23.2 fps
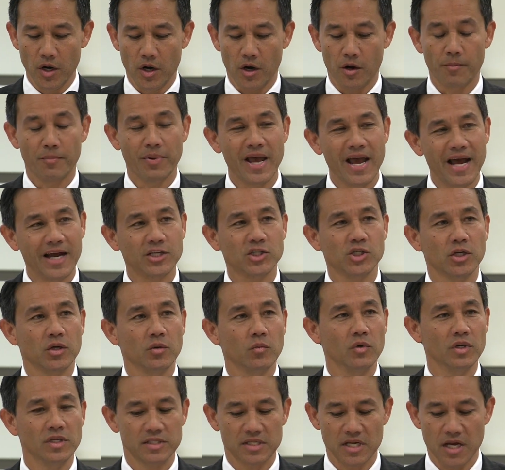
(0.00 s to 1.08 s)
Her
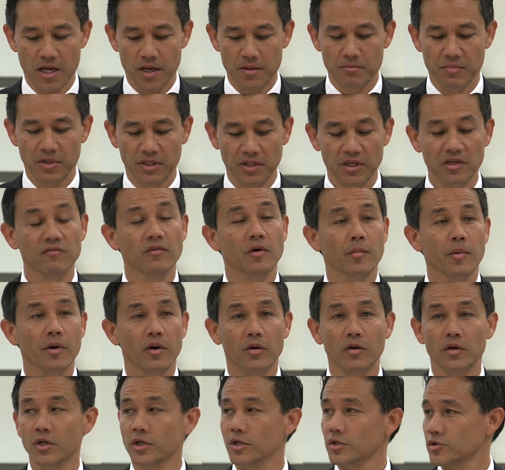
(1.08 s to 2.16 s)
passion was
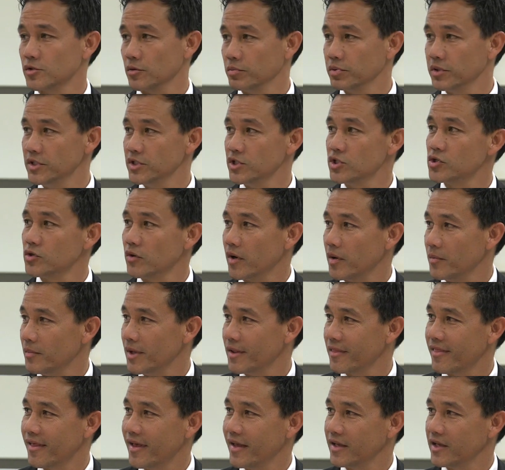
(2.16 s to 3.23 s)
unbelievable. So please join me
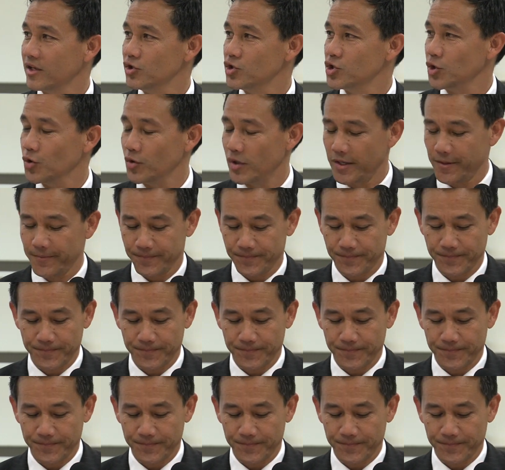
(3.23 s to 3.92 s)
in thanking Judy.